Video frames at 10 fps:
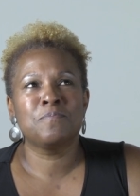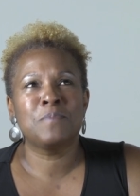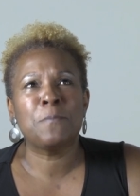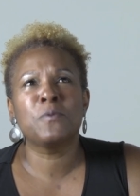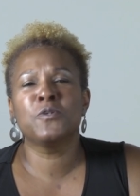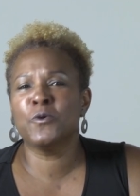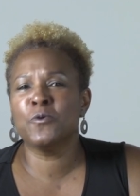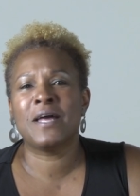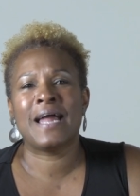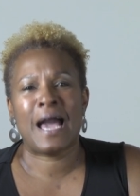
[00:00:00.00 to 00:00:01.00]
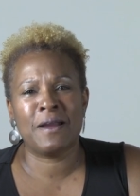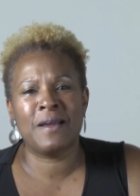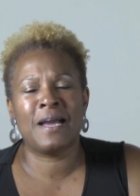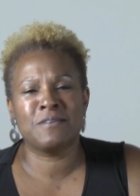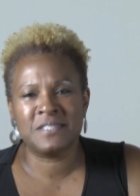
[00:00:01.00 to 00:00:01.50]
people knew that I
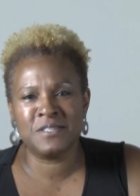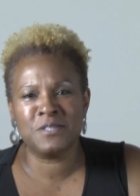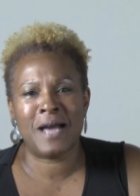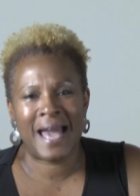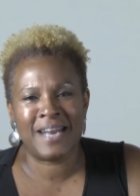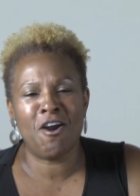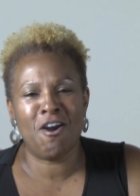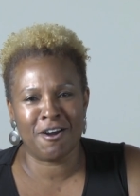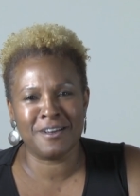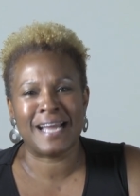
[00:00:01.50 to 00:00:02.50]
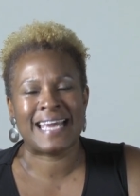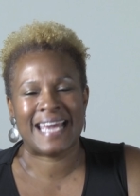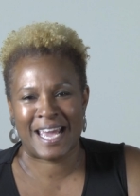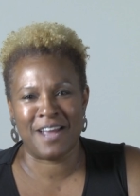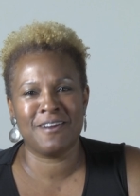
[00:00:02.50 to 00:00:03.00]
had a heart and I
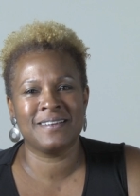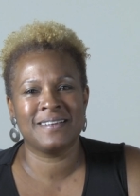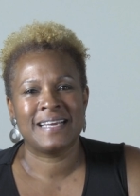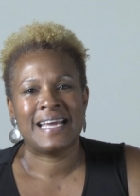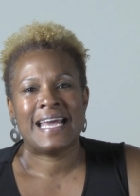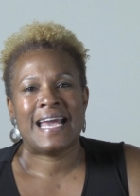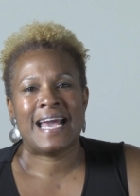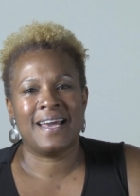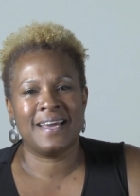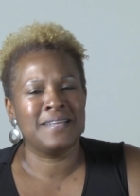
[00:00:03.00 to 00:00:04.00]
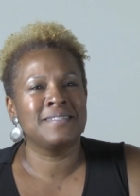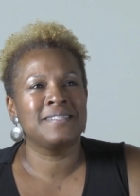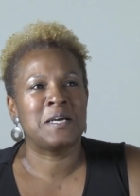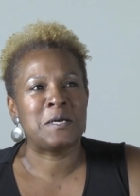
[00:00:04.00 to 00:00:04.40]
cared, and